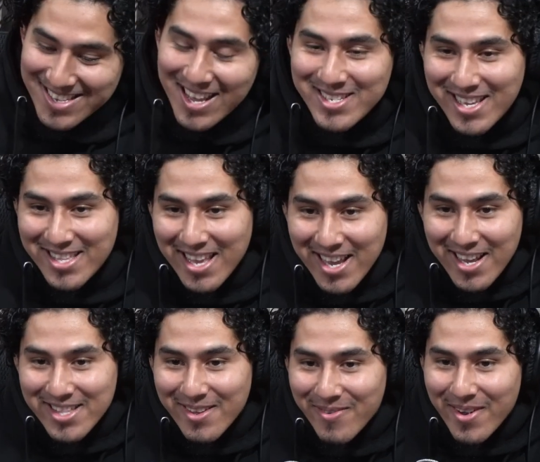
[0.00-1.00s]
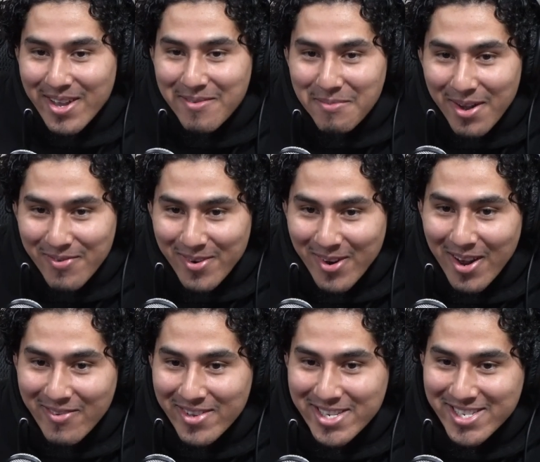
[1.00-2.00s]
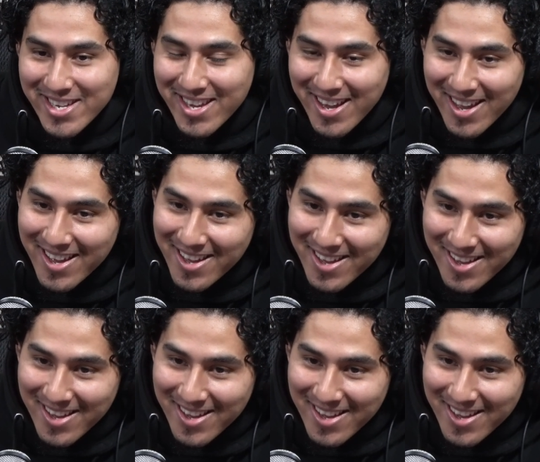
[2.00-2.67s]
Sounds like they cut the fucking muffler off and shit. Yeah.